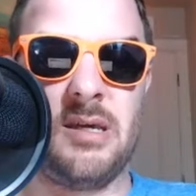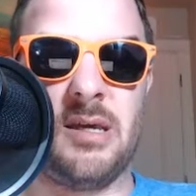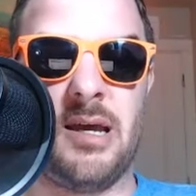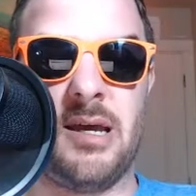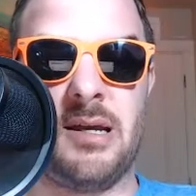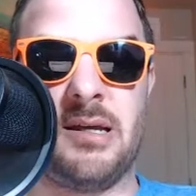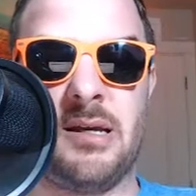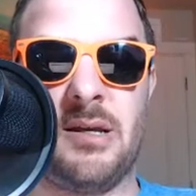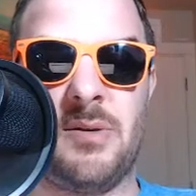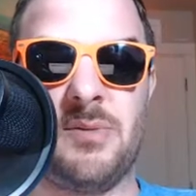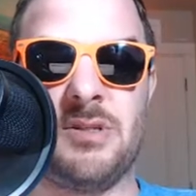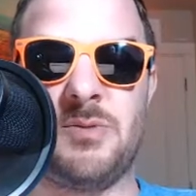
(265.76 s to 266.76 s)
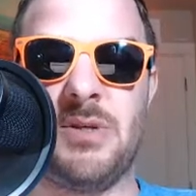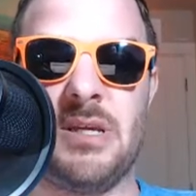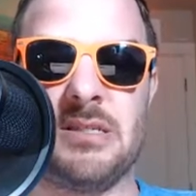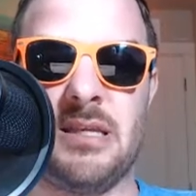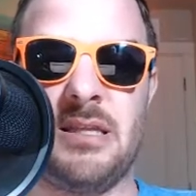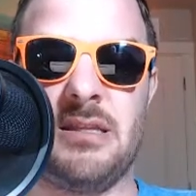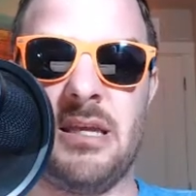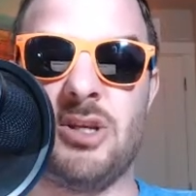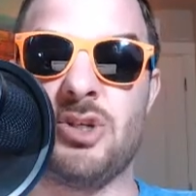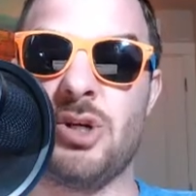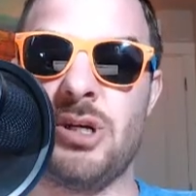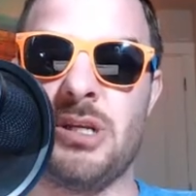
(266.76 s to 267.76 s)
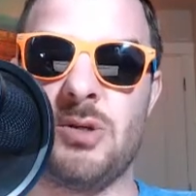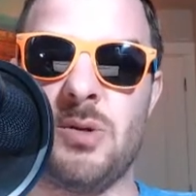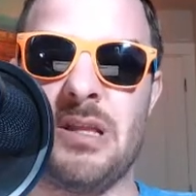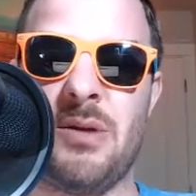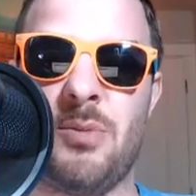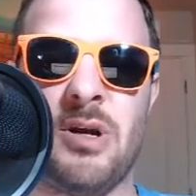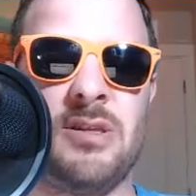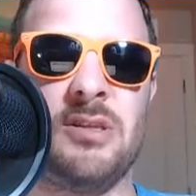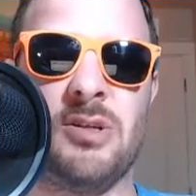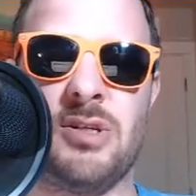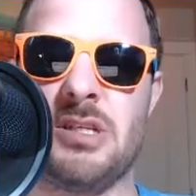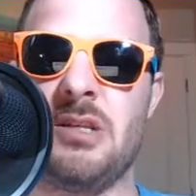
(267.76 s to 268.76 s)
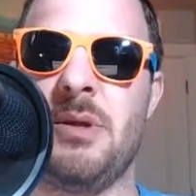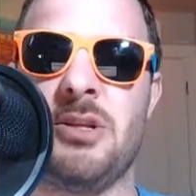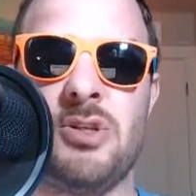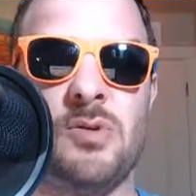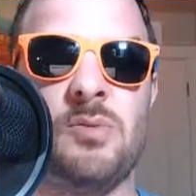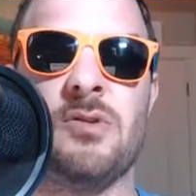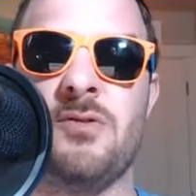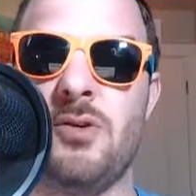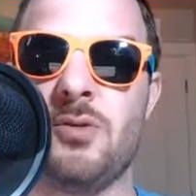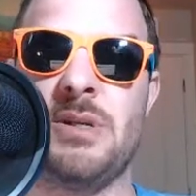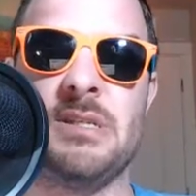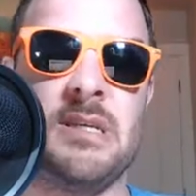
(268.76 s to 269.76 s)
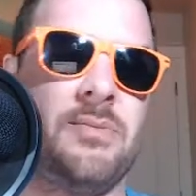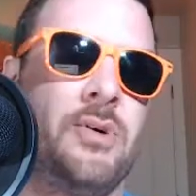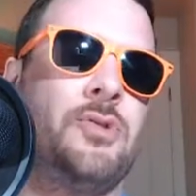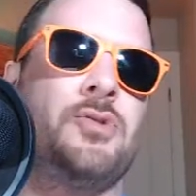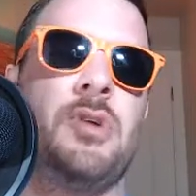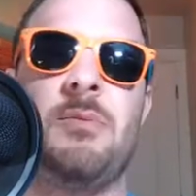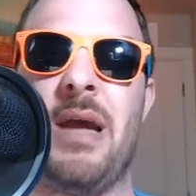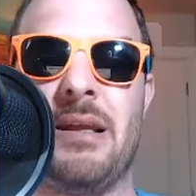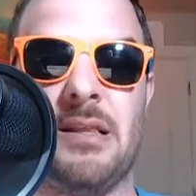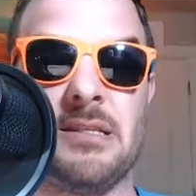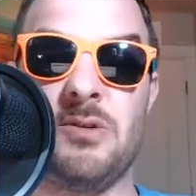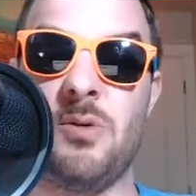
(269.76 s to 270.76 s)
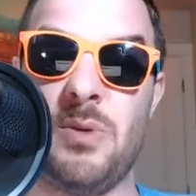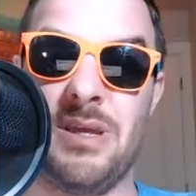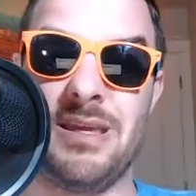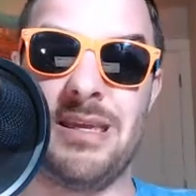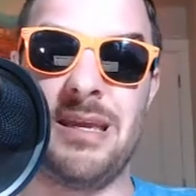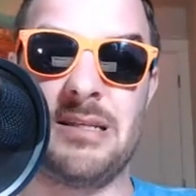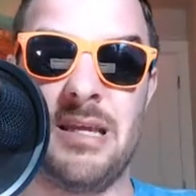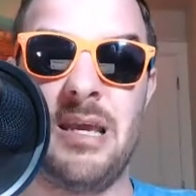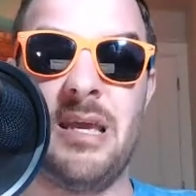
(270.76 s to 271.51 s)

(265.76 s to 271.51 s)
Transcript: just because I think they can turn into a lot more. I think they're just going to be like, dude, we're full reset mode, trade back, let's see what we can get.